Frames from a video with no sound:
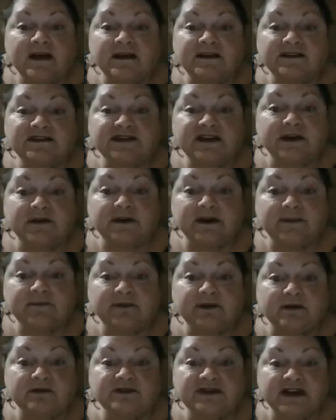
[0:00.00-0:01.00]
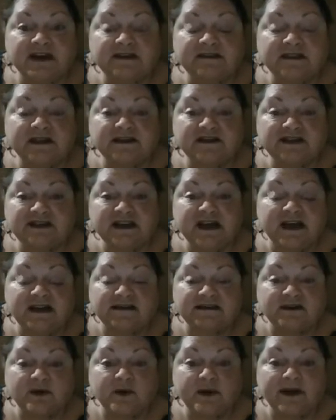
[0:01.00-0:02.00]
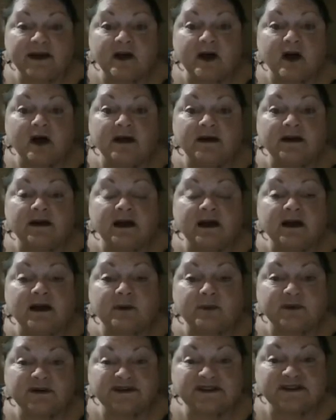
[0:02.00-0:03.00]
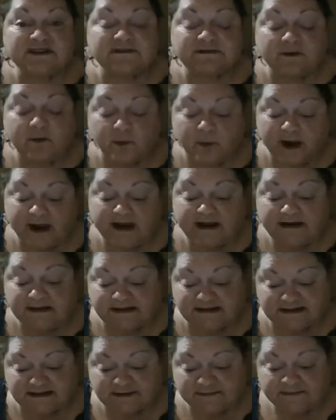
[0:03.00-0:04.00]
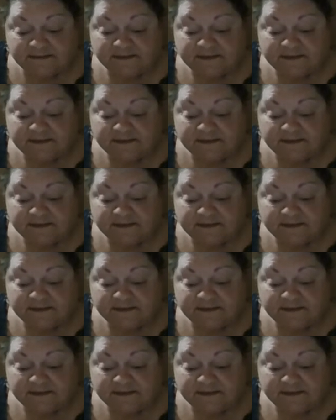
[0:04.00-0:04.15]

charity project that she has going on, Wishes for Wings.